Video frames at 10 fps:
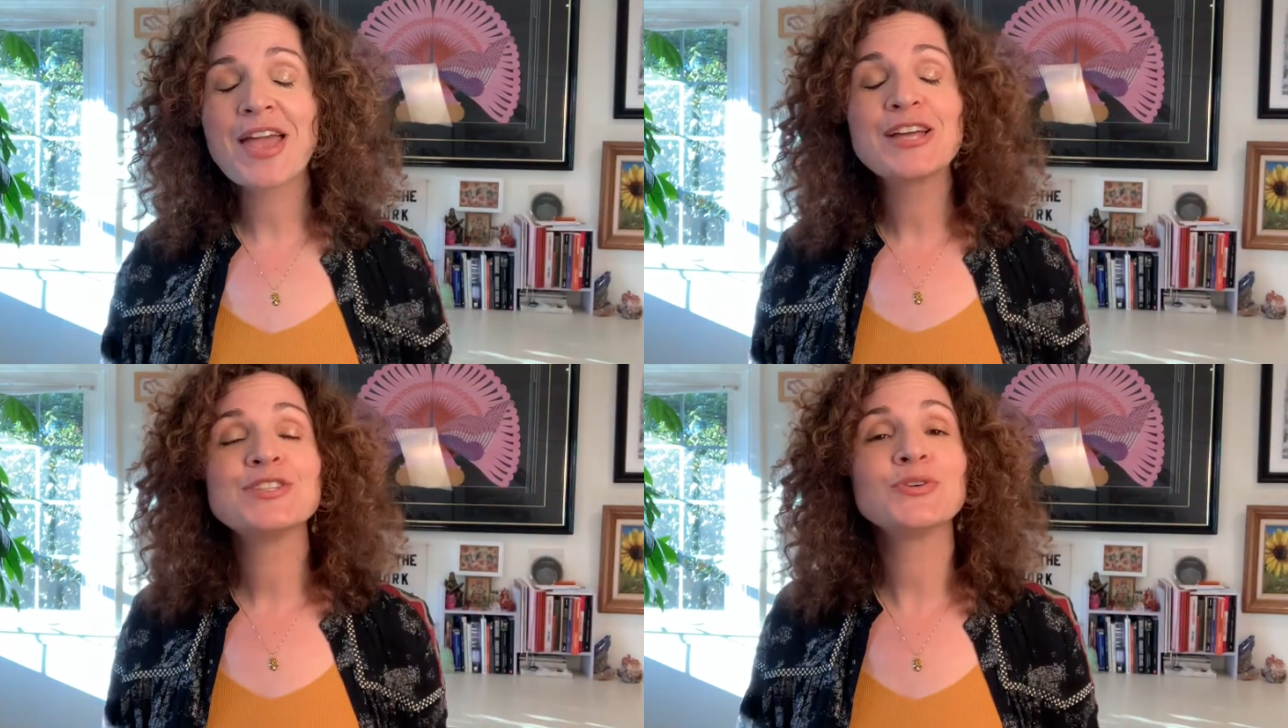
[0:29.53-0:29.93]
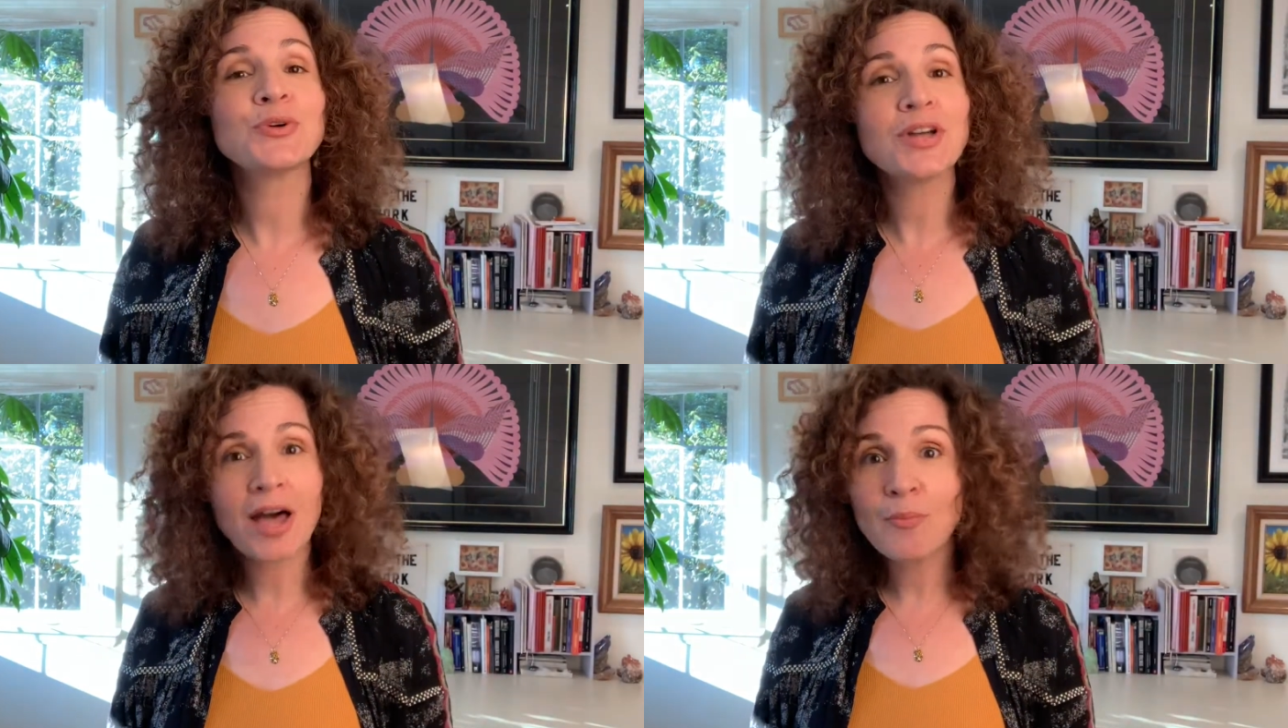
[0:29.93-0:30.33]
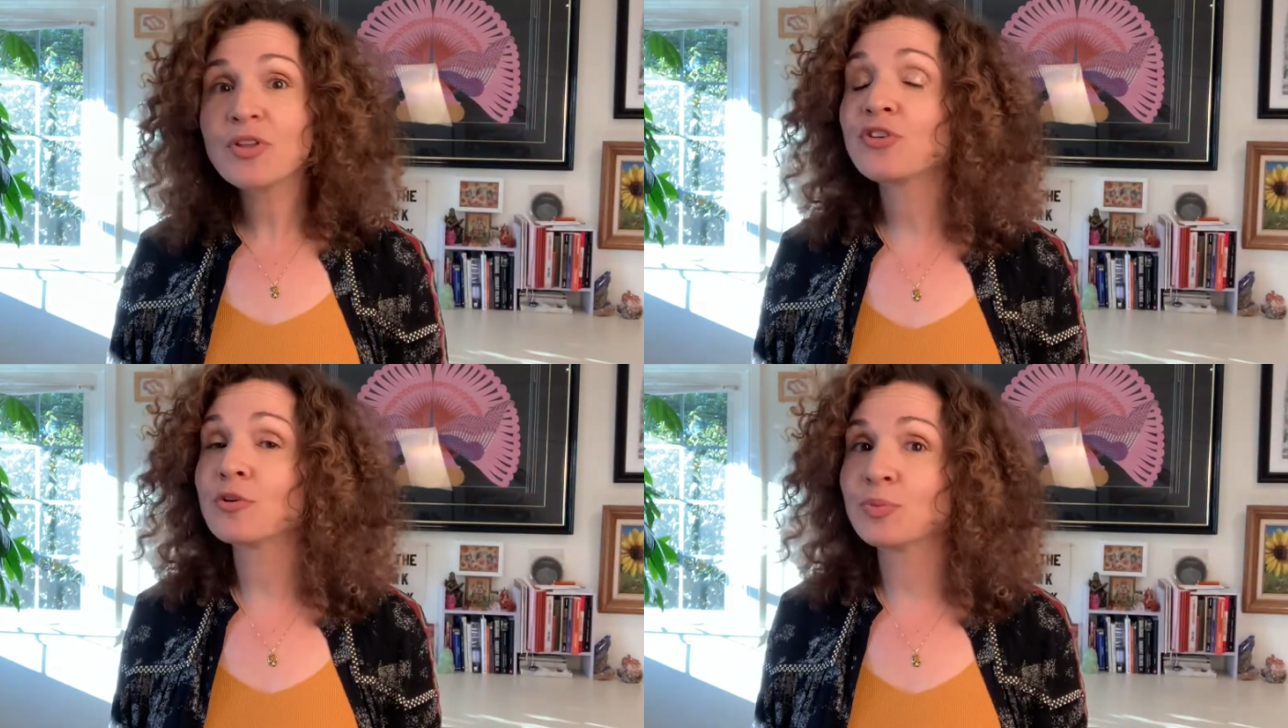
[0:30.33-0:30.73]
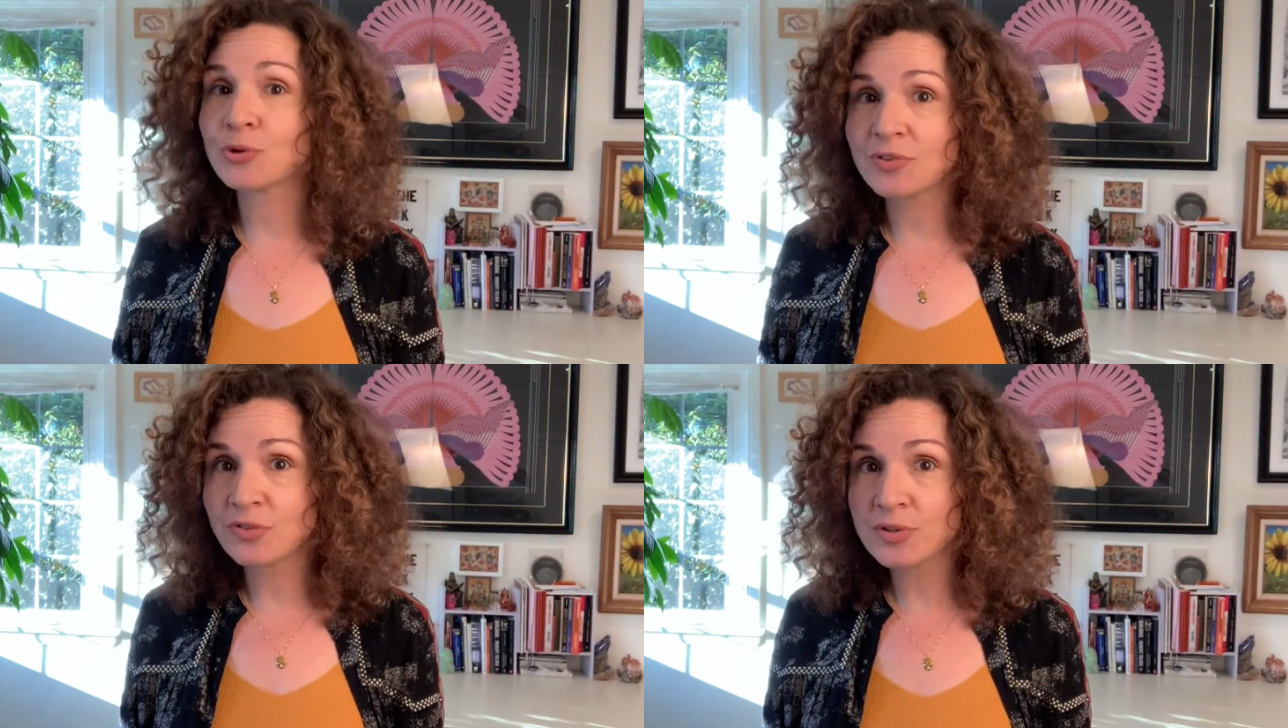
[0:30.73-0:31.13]
So come with your
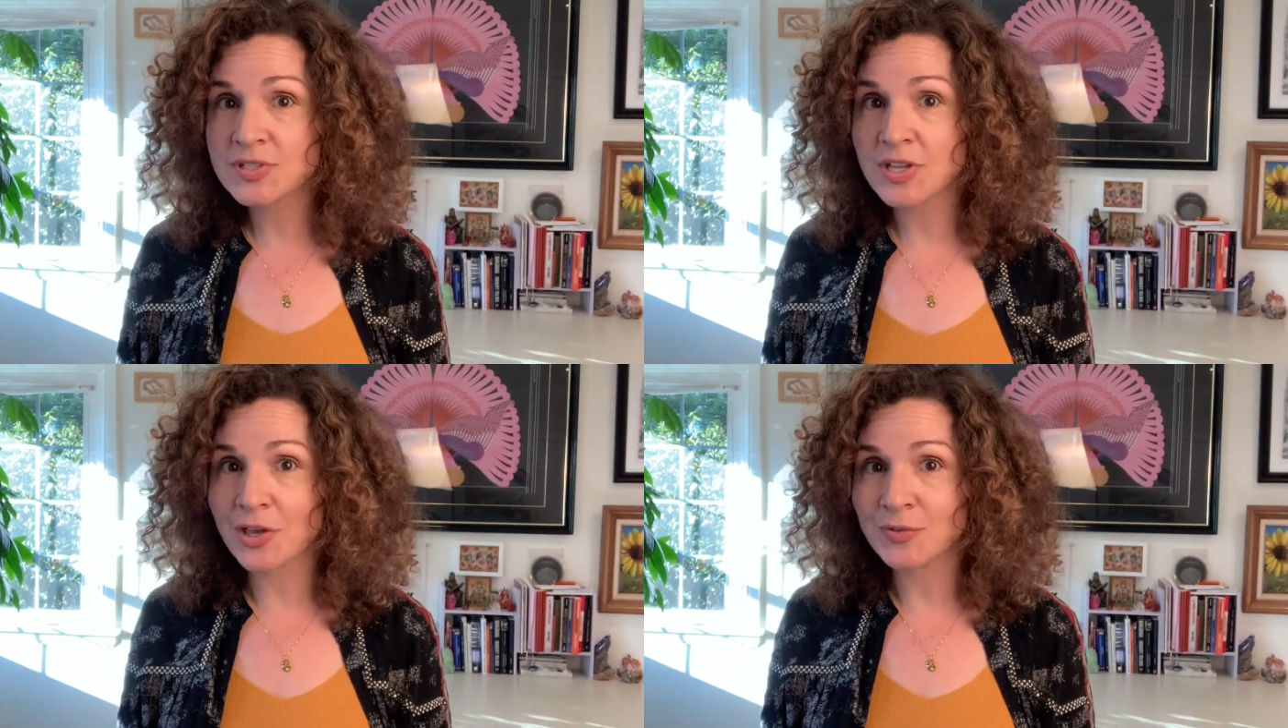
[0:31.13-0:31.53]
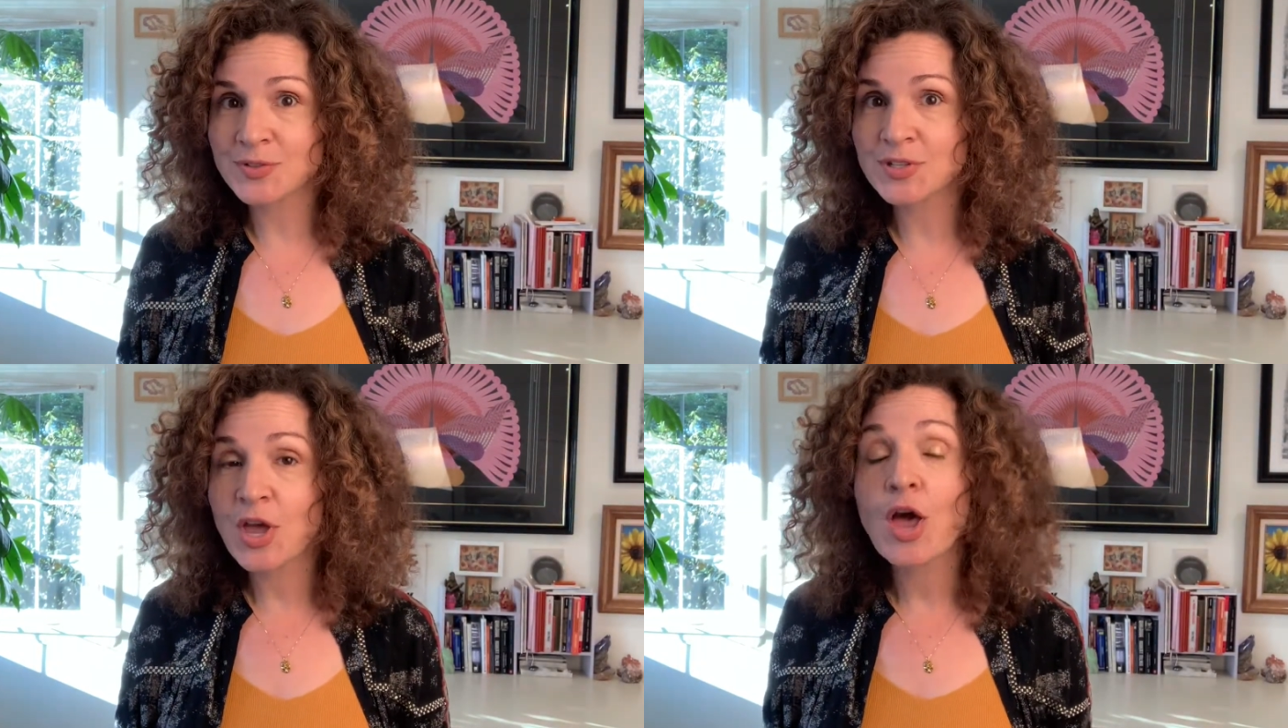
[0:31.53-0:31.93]
beautiful selves,